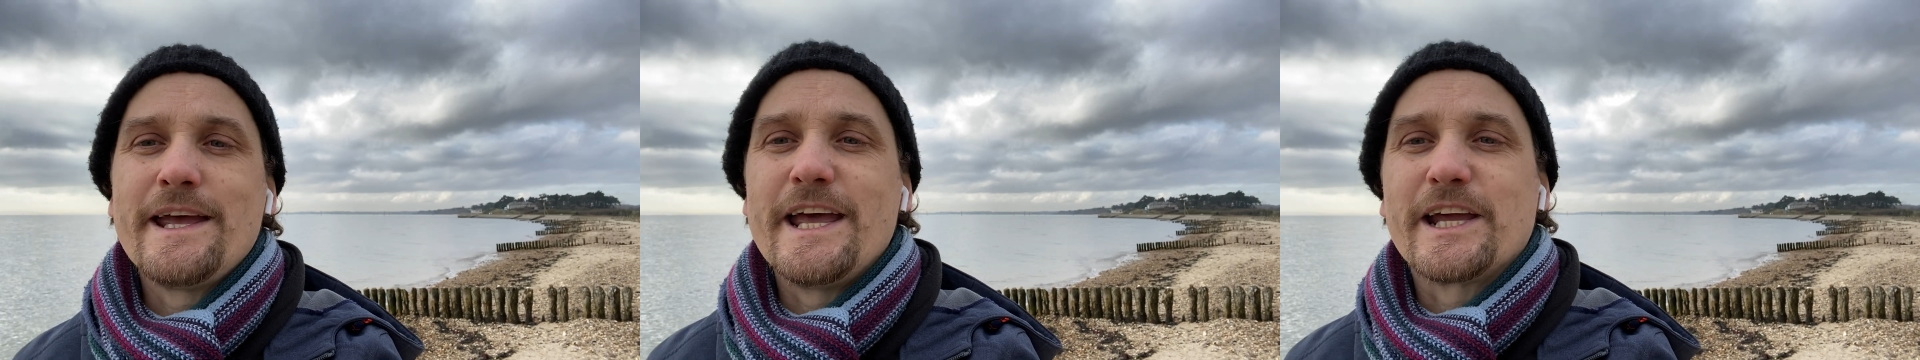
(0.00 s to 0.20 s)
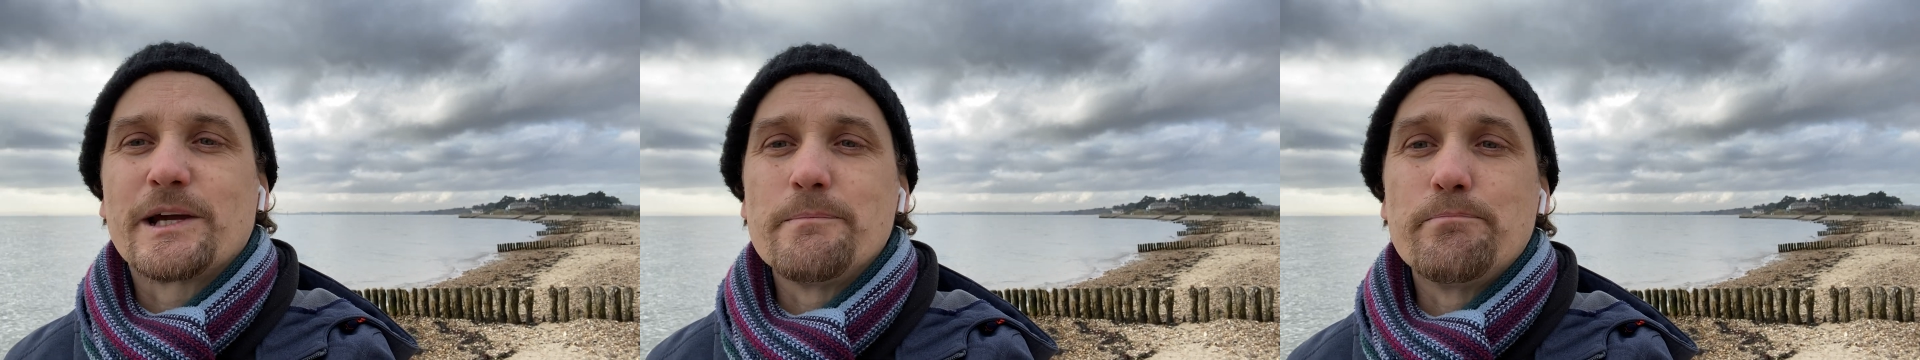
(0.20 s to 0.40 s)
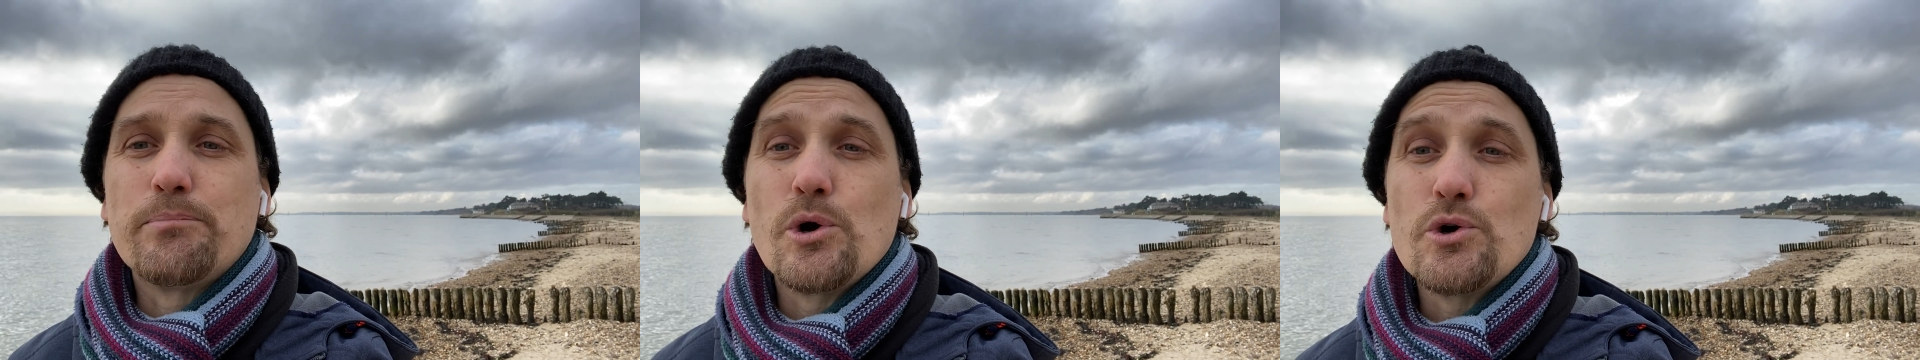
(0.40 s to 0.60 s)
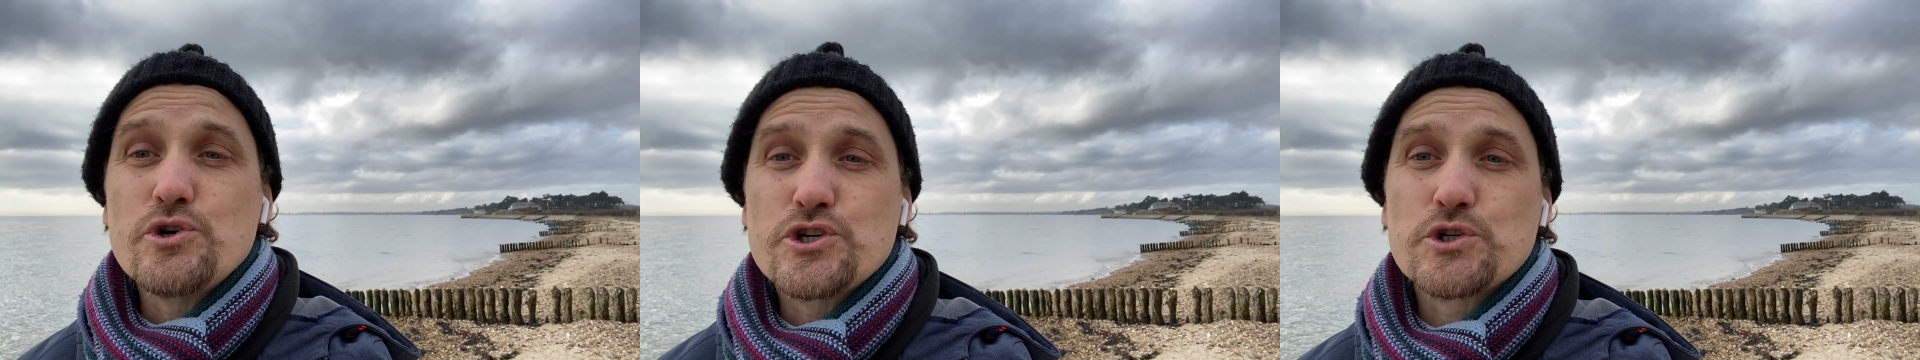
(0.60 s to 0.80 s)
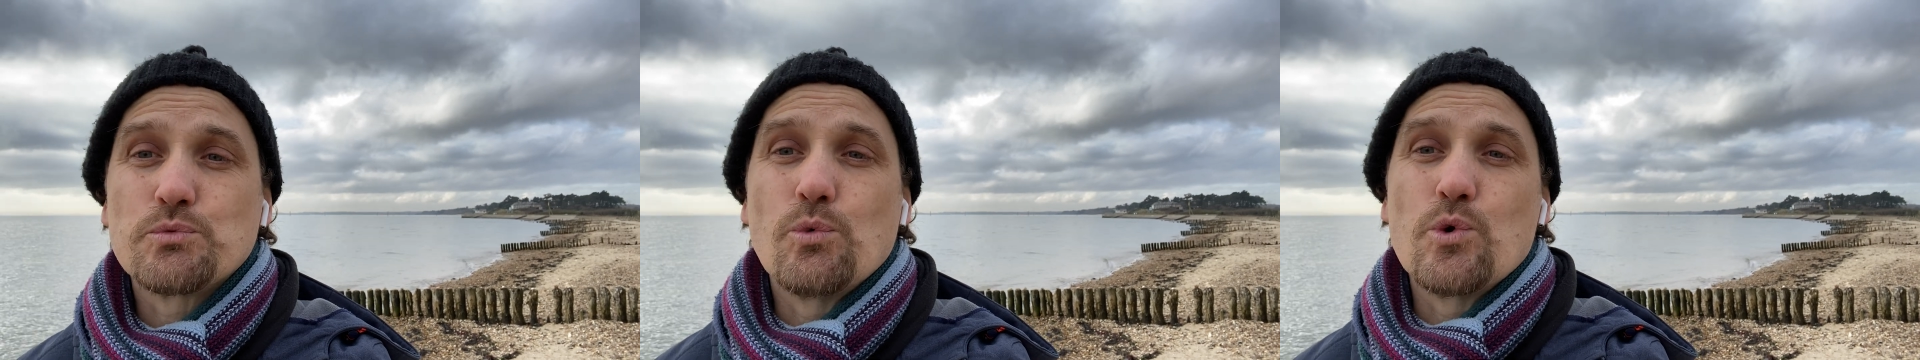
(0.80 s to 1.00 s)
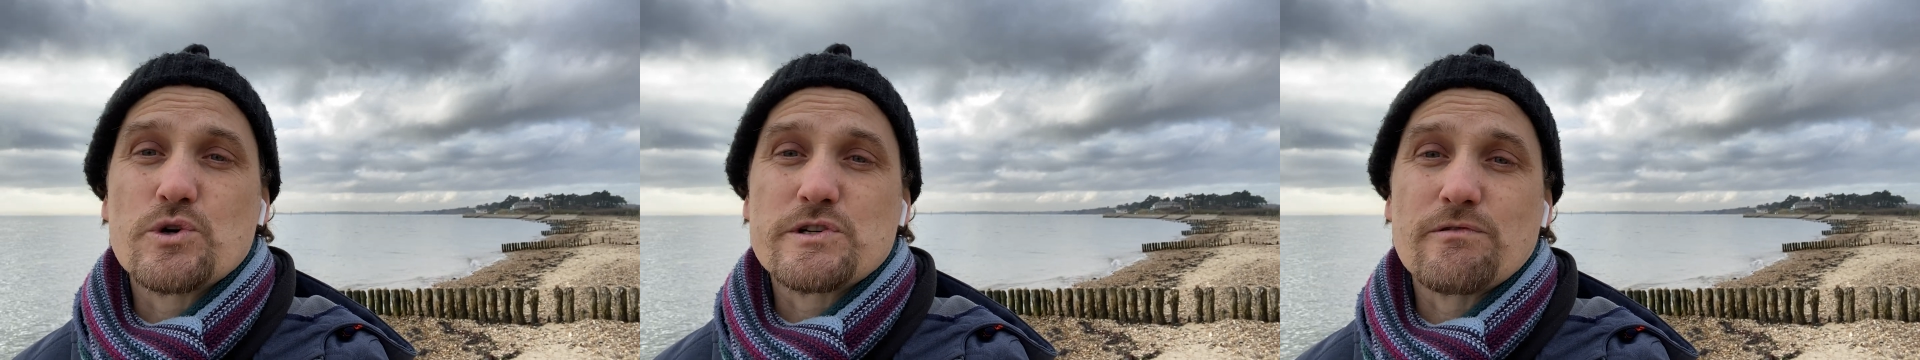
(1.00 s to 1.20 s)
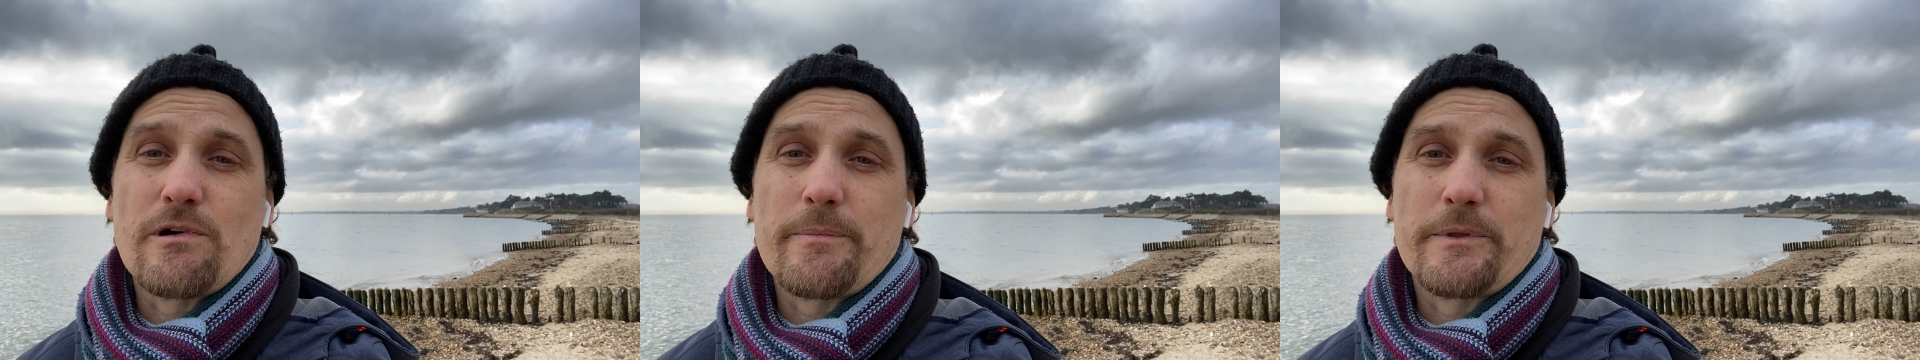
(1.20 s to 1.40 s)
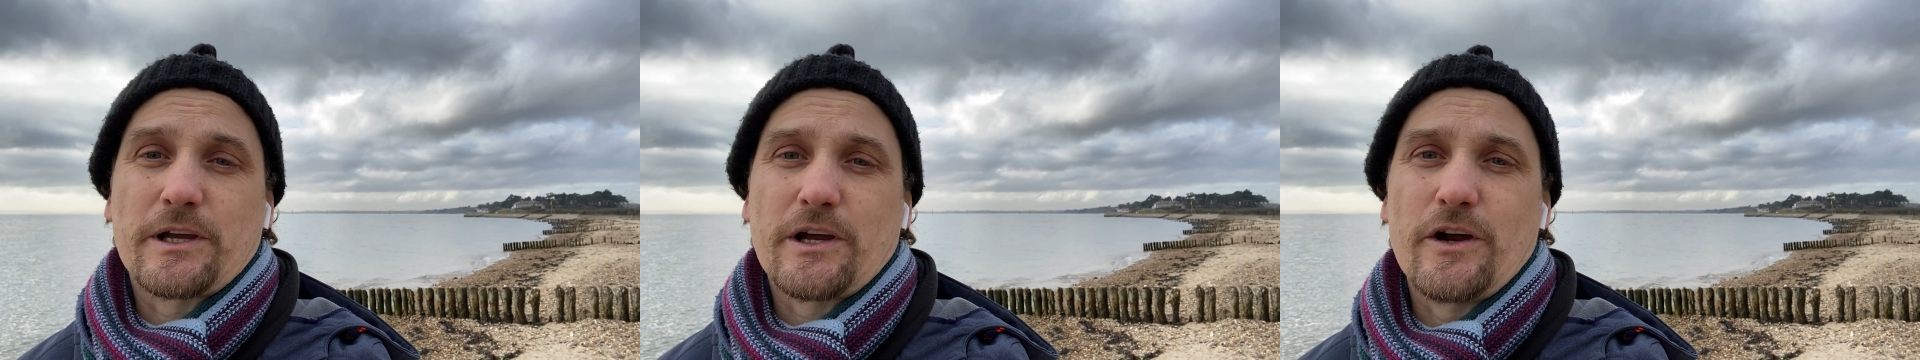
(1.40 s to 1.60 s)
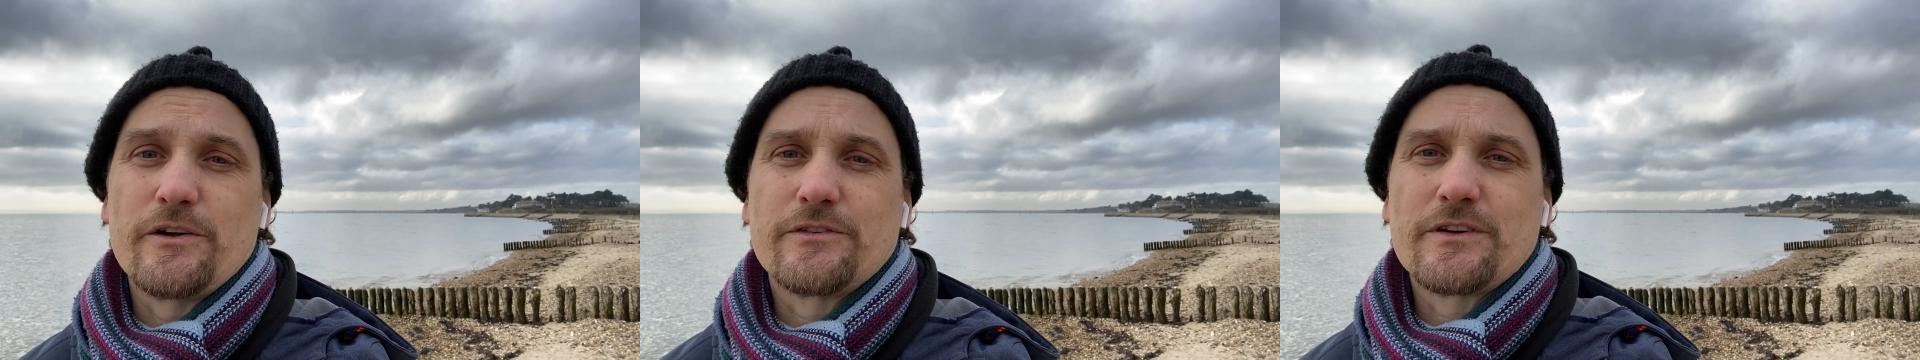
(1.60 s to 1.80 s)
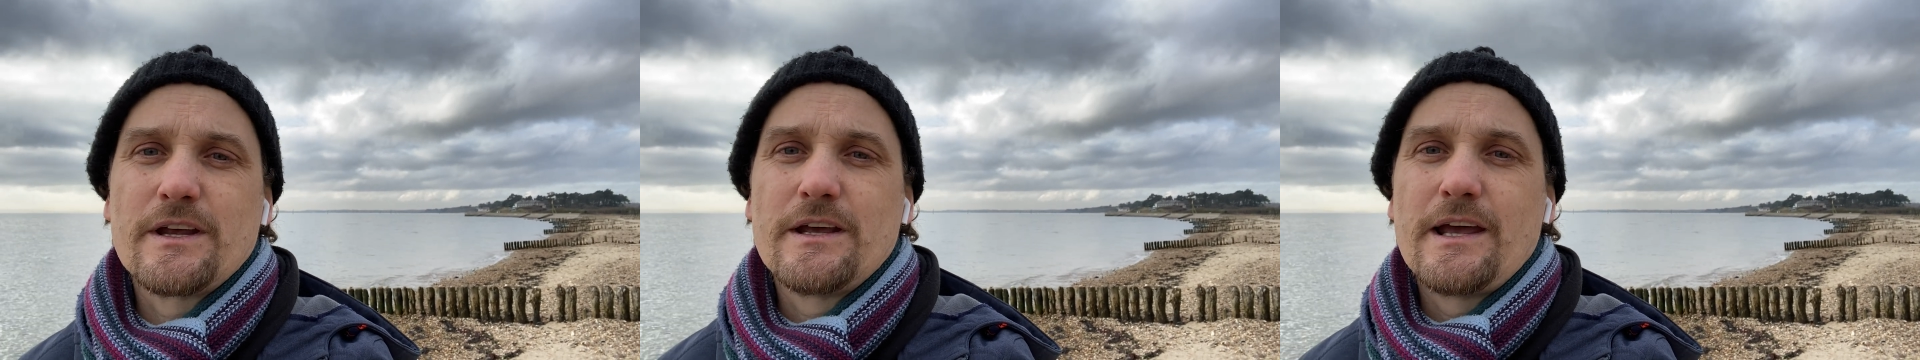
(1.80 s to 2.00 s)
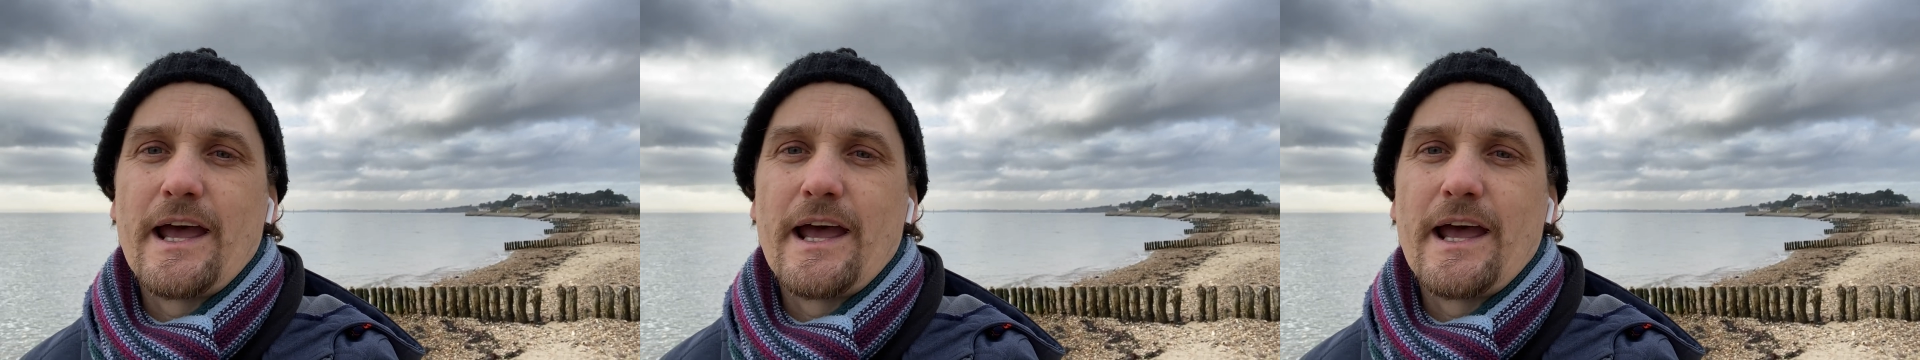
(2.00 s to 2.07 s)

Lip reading: it can push water up the coast